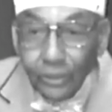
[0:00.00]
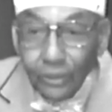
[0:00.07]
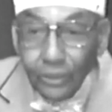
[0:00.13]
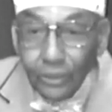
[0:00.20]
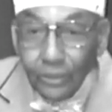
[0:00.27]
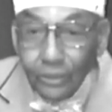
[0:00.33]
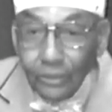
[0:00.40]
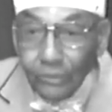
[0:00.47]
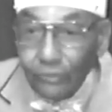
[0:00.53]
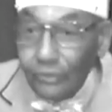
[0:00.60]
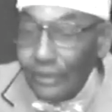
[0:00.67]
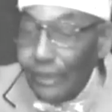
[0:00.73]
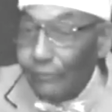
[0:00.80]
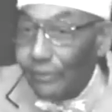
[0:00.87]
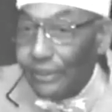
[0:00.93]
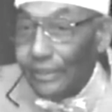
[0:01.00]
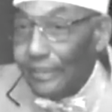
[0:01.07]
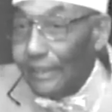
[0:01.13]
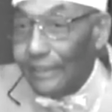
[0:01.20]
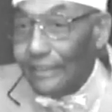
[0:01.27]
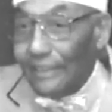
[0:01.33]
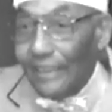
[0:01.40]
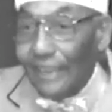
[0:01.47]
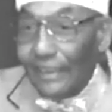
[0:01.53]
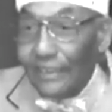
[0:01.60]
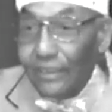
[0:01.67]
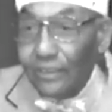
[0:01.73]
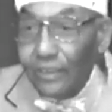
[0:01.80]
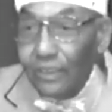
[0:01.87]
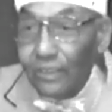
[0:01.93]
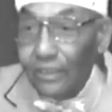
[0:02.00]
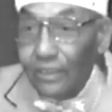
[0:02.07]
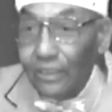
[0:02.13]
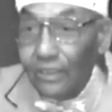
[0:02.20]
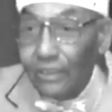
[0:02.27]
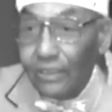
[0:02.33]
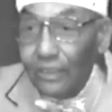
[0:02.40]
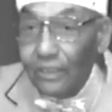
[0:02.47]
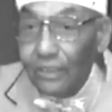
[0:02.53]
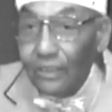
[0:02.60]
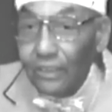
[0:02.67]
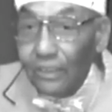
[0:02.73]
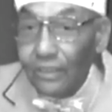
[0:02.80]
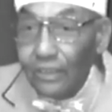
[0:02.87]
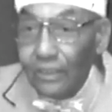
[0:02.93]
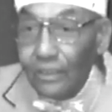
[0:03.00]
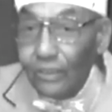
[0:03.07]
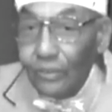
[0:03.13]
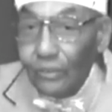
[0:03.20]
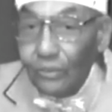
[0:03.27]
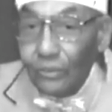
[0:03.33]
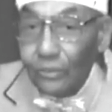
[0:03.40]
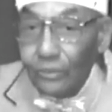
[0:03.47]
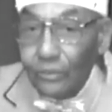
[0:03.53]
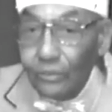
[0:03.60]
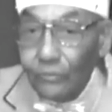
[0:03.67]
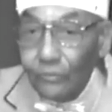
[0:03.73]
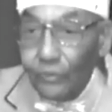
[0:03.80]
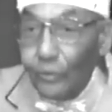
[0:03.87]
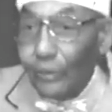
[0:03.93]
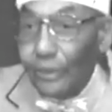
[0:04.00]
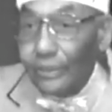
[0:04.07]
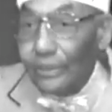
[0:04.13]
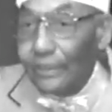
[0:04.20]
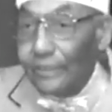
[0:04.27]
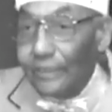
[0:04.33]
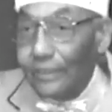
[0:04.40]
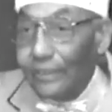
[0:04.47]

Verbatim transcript: You're not one unity with white folks. You never did get it.